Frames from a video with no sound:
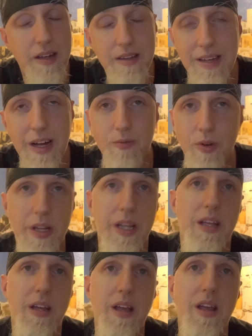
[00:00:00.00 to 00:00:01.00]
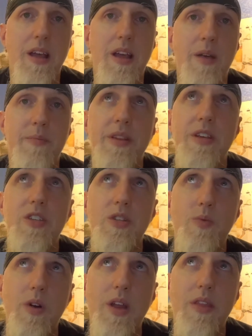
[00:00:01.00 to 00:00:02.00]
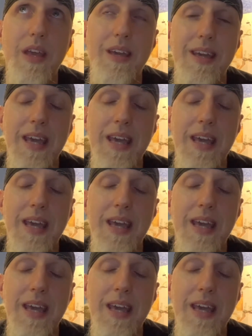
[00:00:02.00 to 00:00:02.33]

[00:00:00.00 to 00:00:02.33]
Not really. But this is where I think